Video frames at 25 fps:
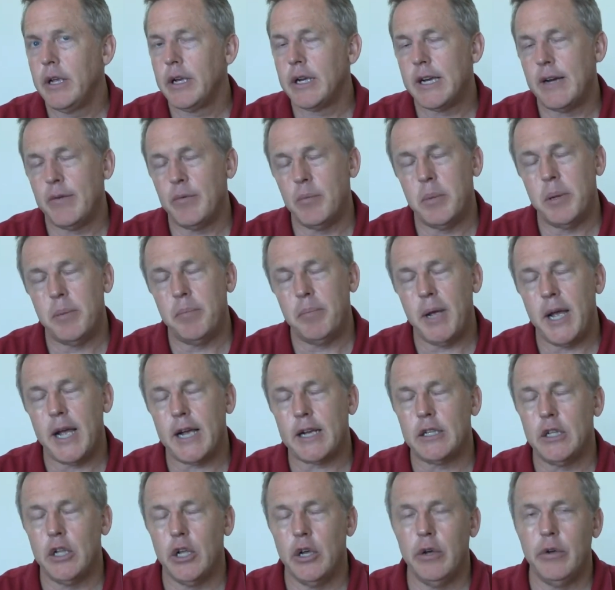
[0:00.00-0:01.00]

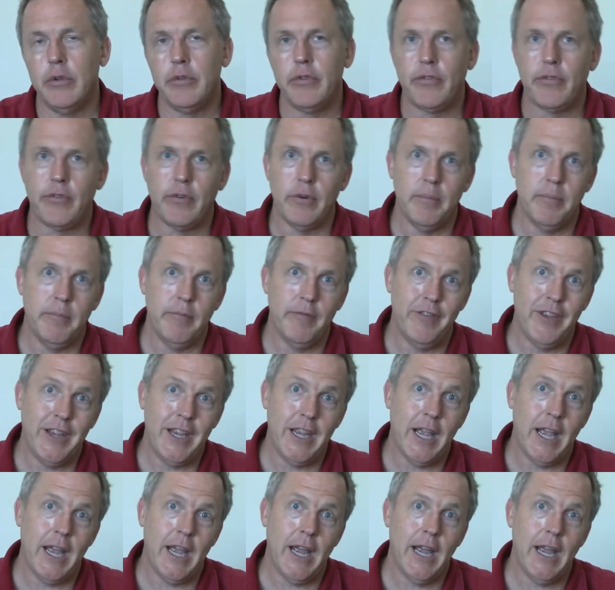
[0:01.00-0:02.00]
government-backed loans from
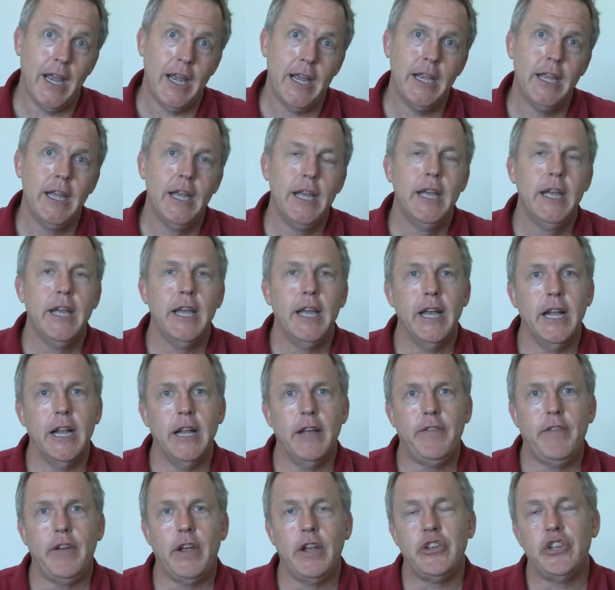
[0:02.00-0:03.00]
VA and
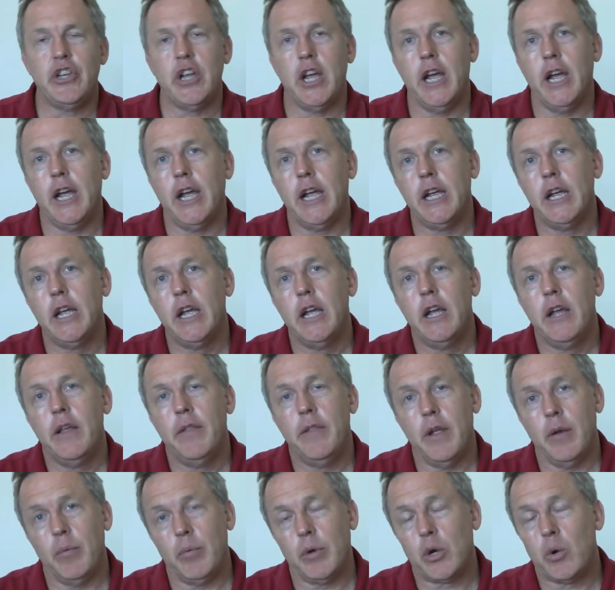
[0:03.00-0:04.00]
FHA
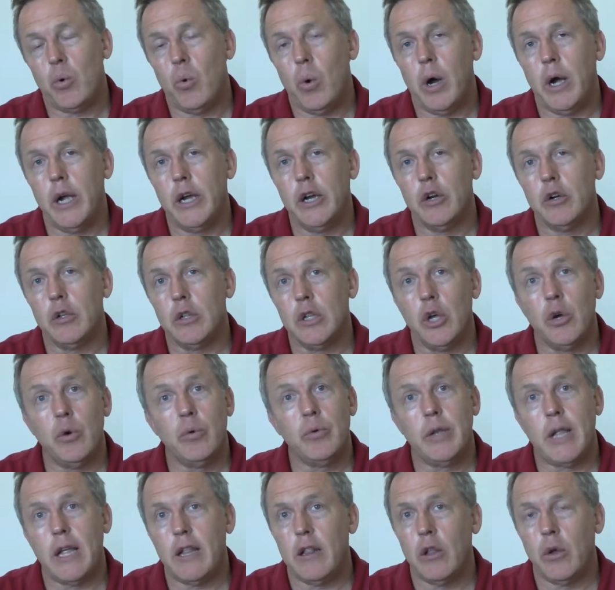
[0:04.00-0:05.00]
that require
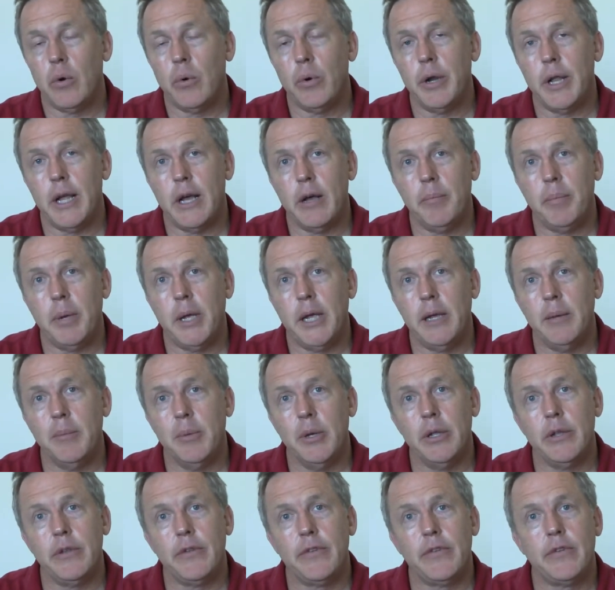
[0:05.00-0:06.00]
lower down
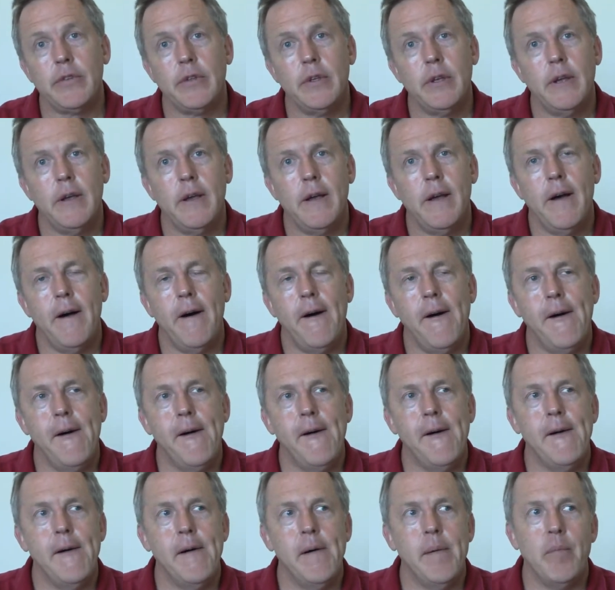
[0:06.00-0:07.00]
payments.
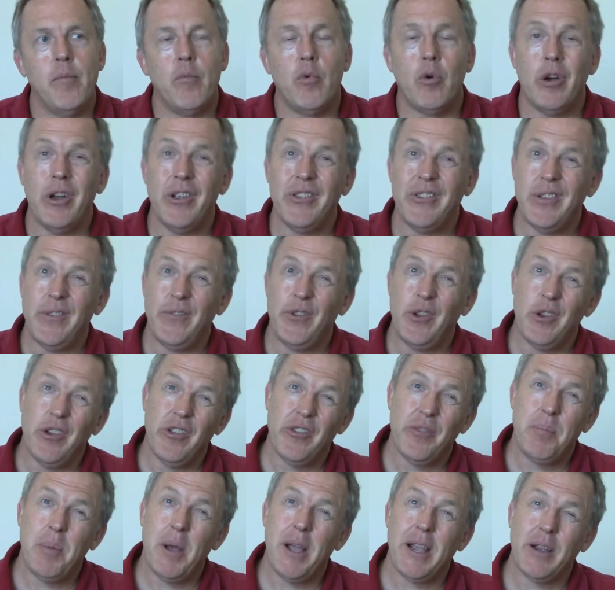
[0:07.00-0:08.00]
Whereas if you're
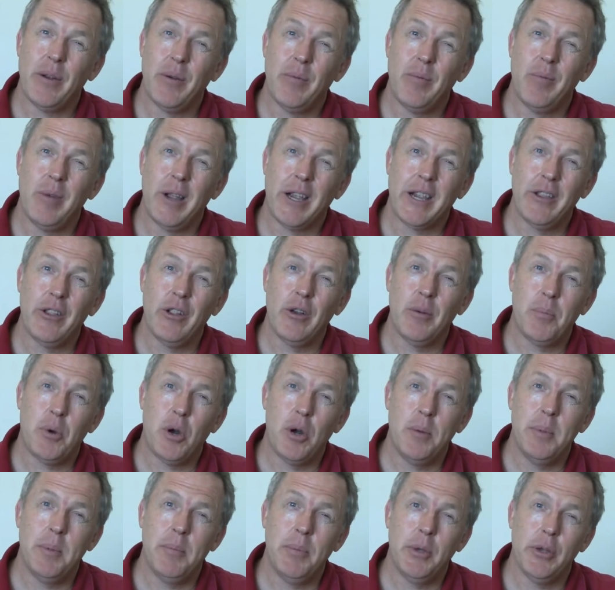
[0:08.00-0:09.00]
just buying a regular
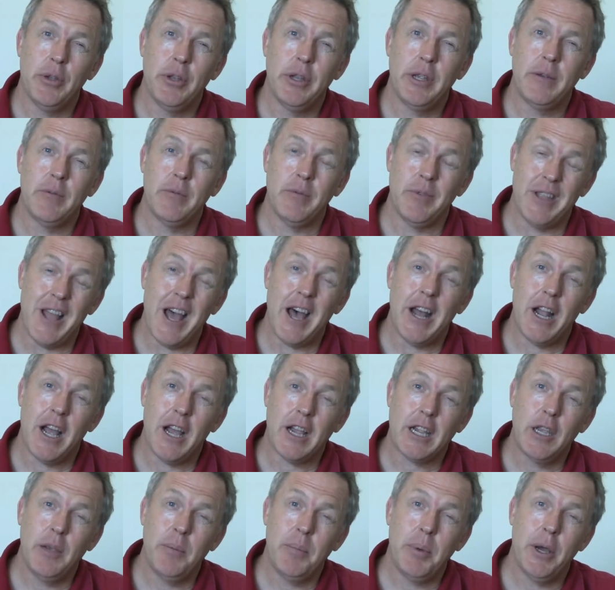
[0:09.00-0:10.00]
apartment building with not
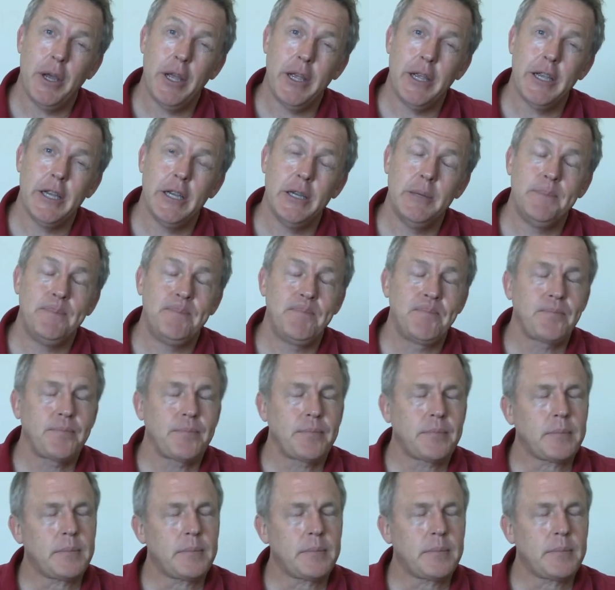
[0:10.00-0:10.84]
occupying it,